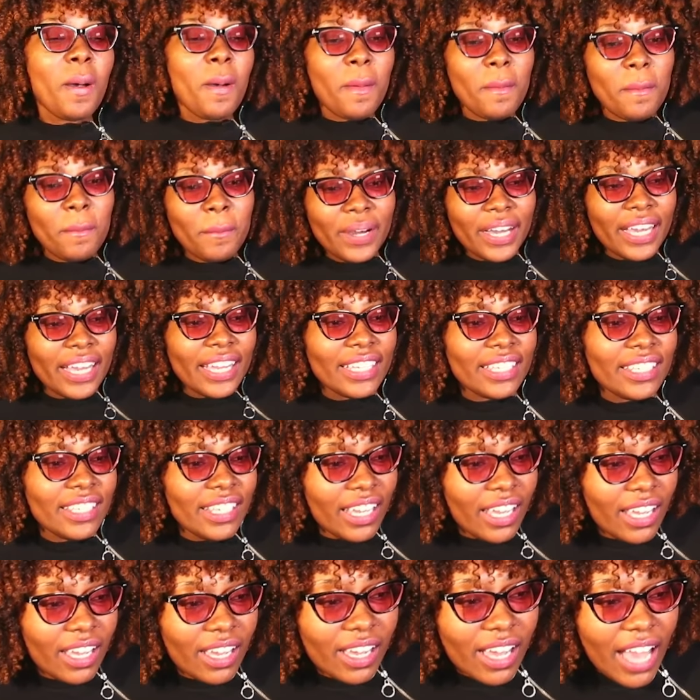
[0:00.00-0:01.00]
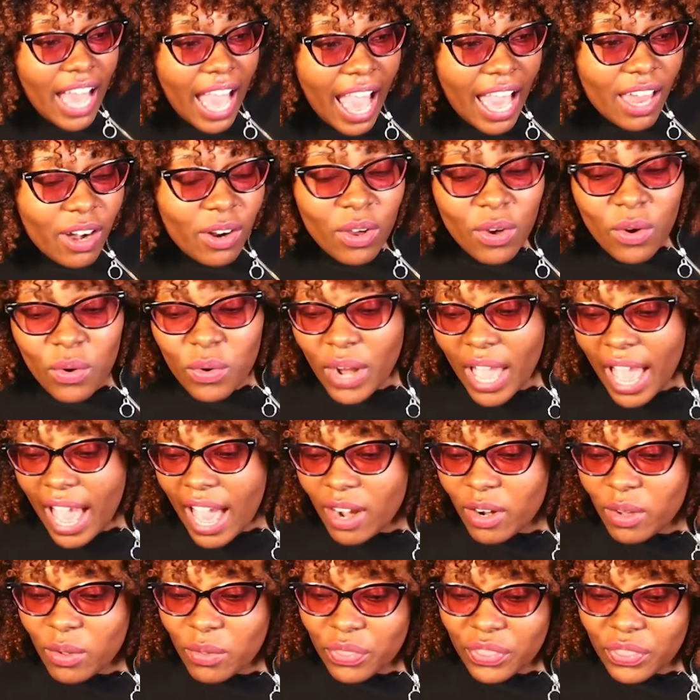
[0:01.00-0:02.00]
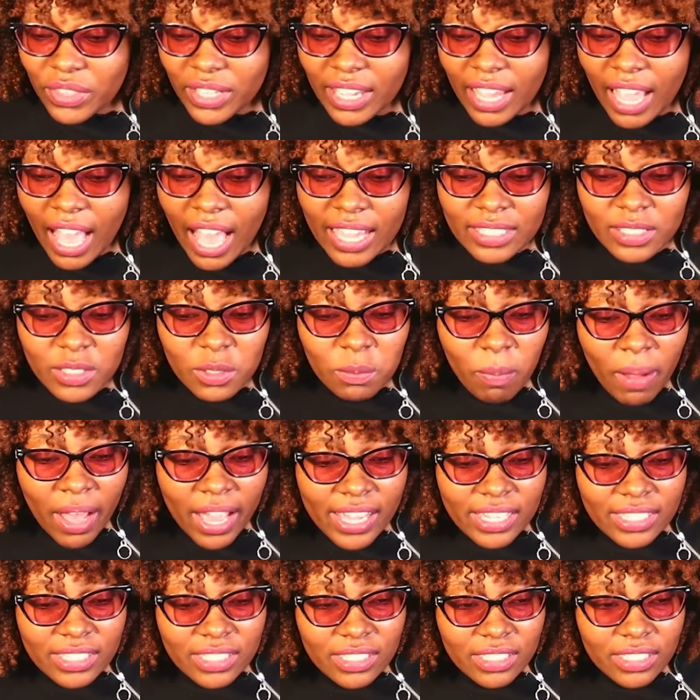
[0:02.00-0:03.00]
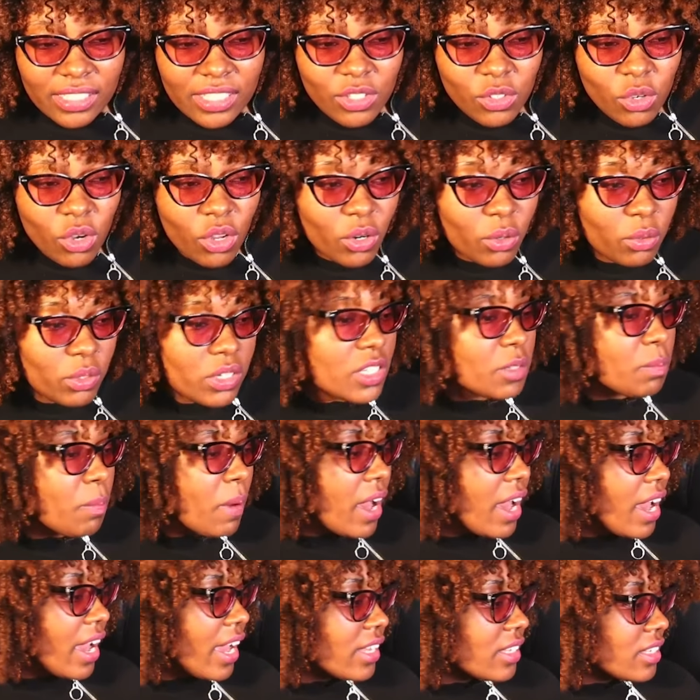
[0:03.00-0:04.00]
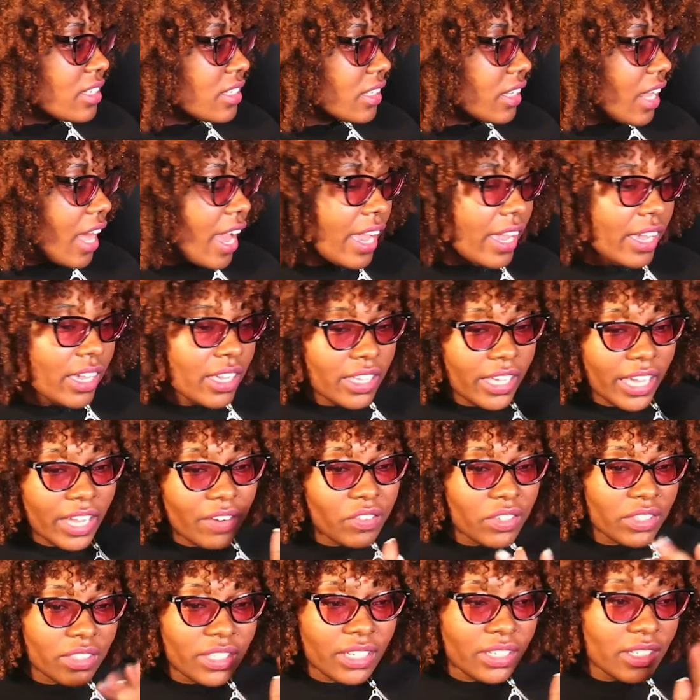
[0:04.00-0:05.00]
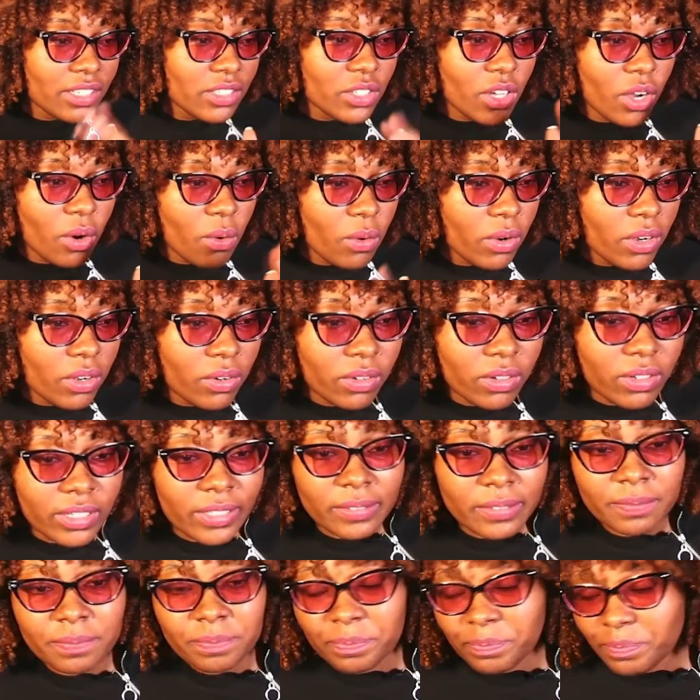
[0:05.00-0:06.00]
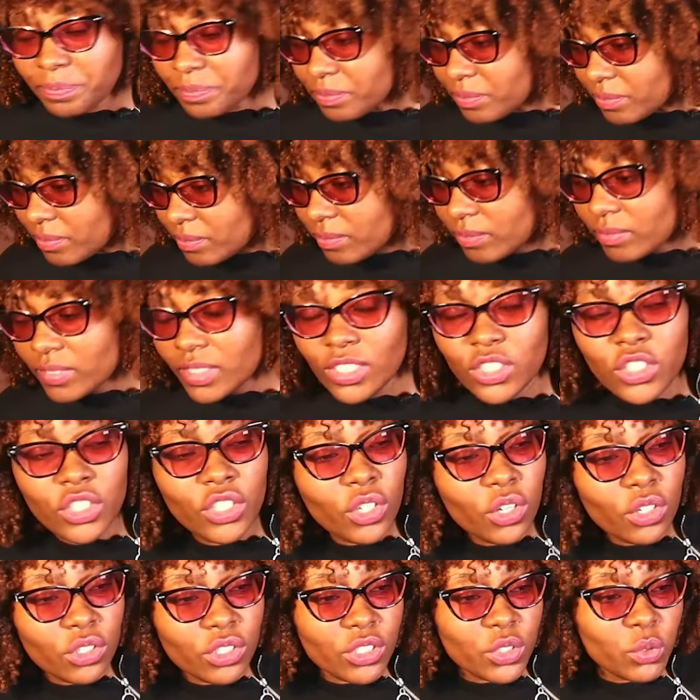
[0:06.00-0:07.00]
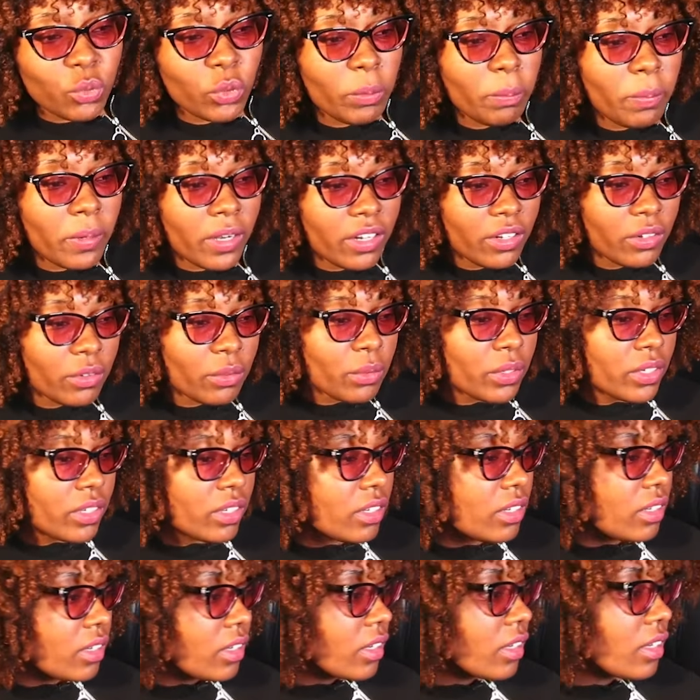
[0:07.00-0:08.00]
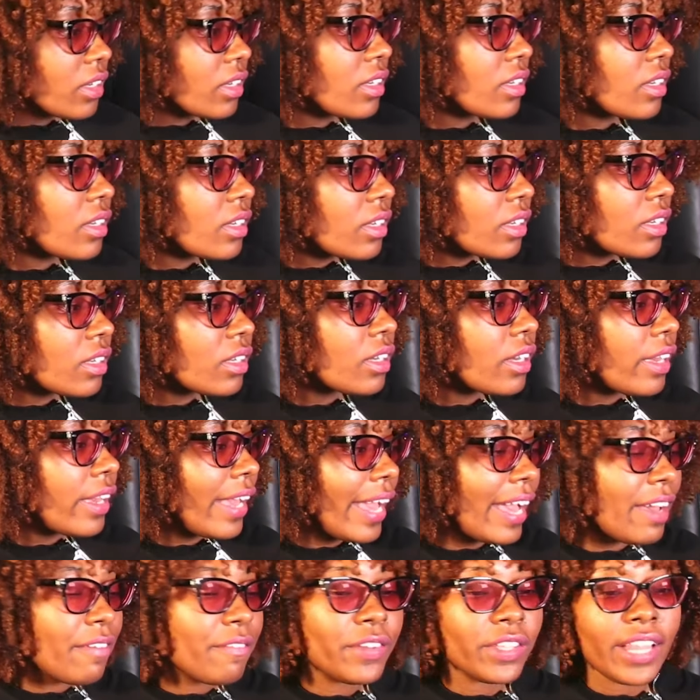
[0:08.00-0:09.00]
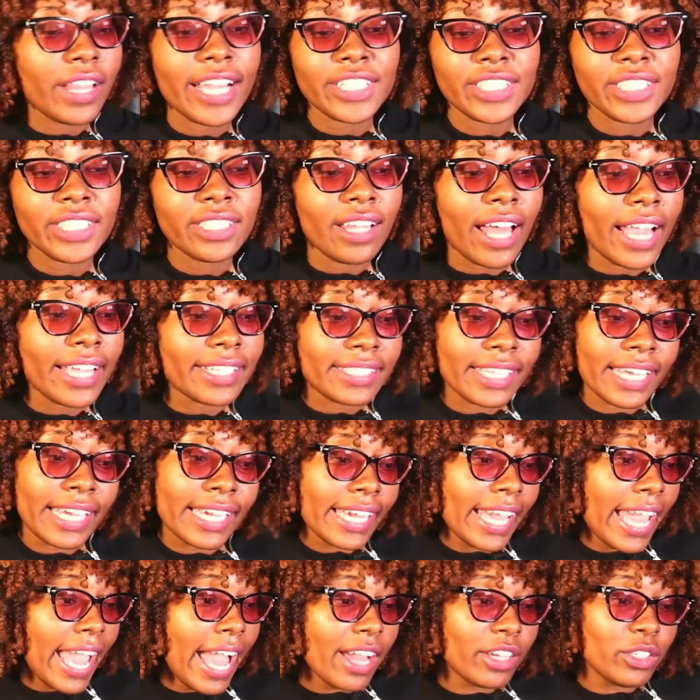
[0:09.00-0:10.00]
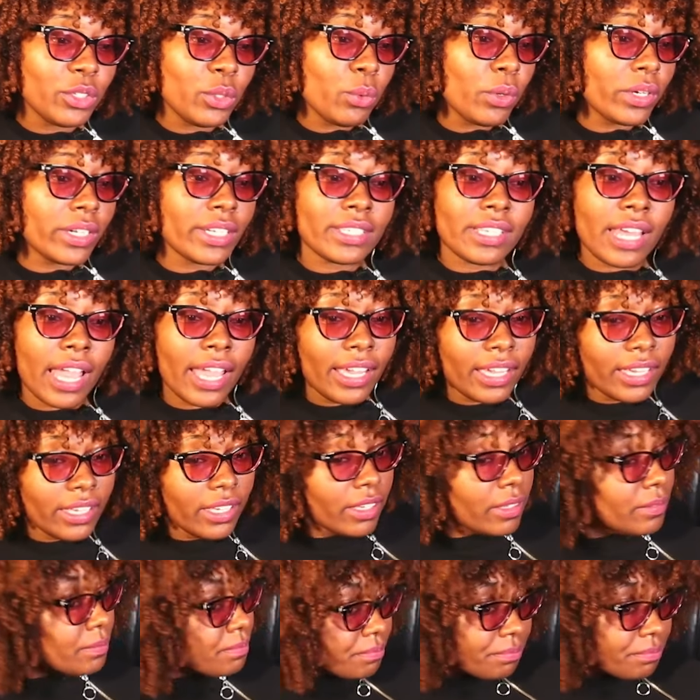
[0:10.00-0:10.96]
But yeah, I don't I don't think Ice Spice is gonna respond to like everything that's going on. She gonna just sweep it under the rug. I feel like she like take it how you wanna take it.